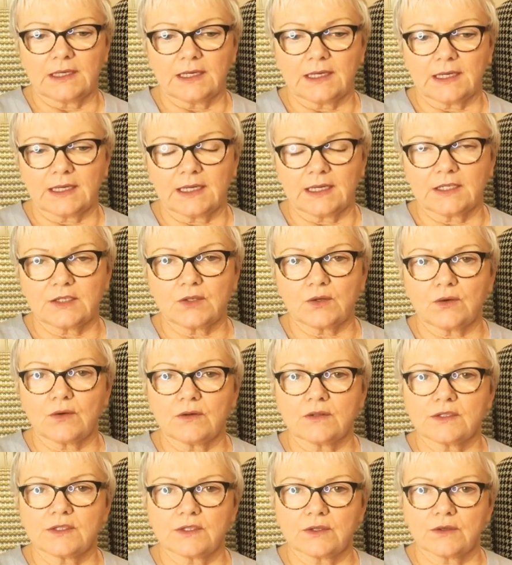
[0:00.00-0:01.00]
and
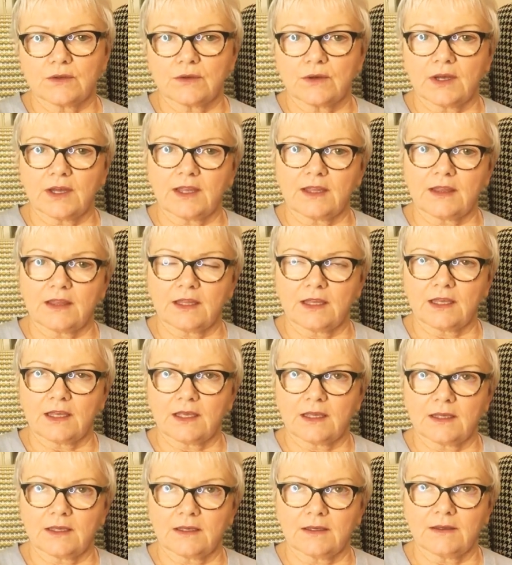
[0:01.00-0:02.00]
also I
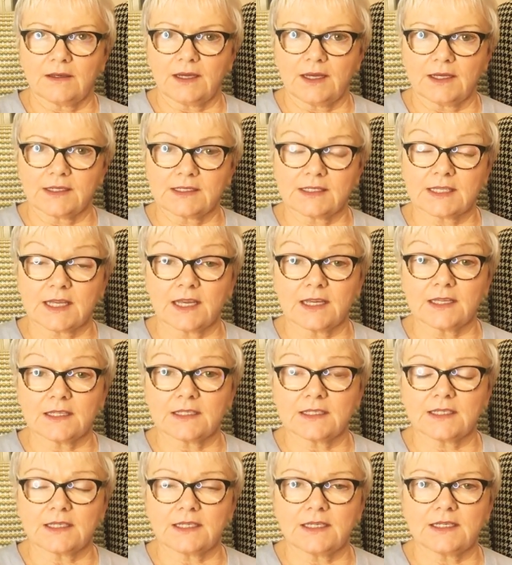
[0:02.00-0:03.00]
think
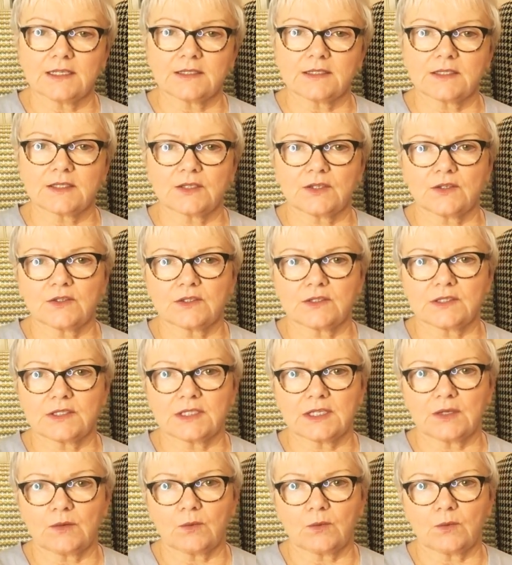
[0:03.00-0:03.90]
anxiety, uncertainty,